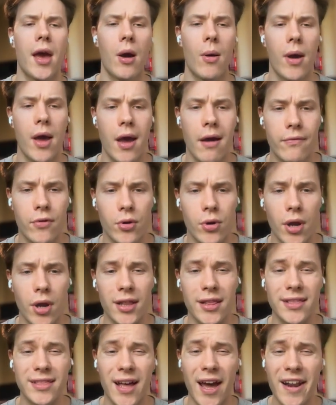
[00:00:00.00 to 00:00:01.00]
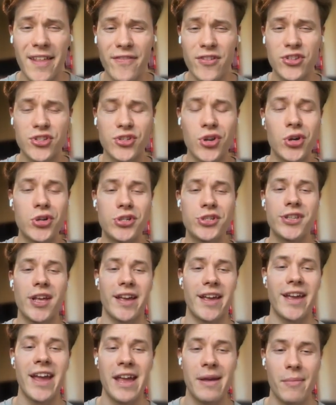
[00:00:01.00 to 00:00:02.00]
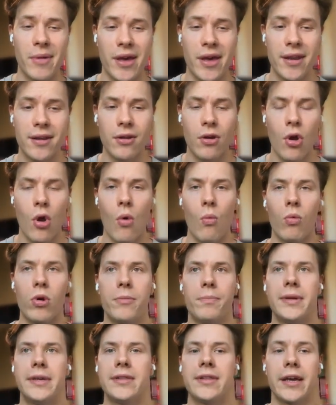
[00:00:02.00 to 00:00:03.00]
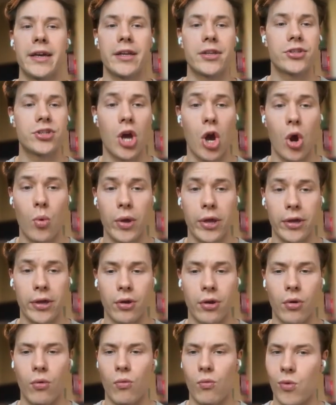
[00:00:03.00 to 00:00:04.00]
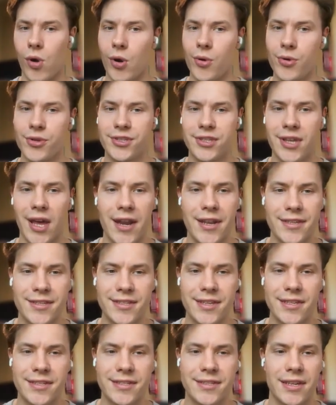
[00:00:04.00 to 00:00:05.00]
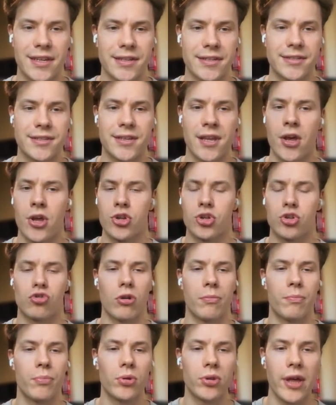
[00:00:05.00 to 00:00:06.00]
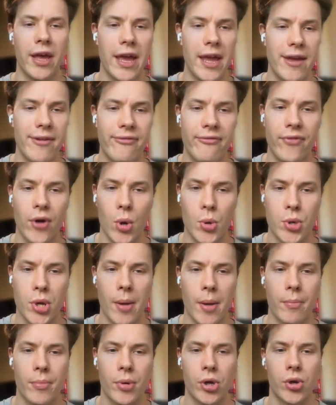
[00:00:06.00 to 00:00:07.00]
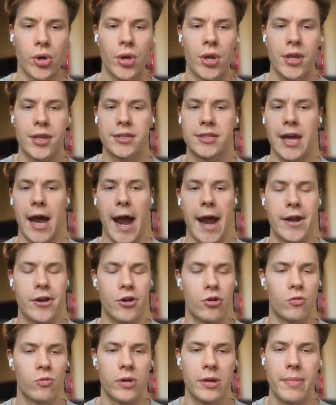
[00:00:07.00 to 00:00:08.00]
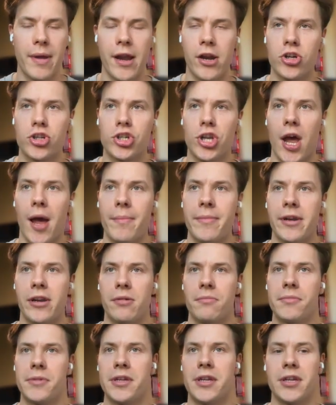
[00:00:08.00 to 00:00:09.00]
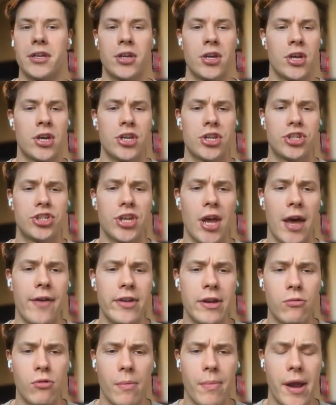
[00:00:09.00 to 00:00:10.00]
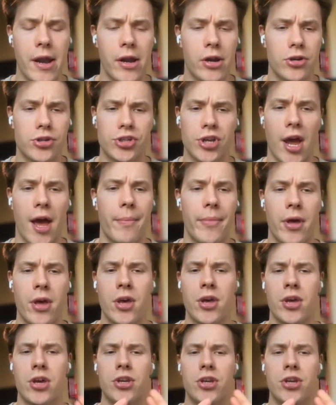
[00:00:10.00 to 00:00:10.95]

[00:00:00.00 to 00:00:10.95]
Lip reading: However, a lot of the searches that came in would be like towing, roadside assistance, AAA phone number, tire repair shop near me, Chevy repair shop,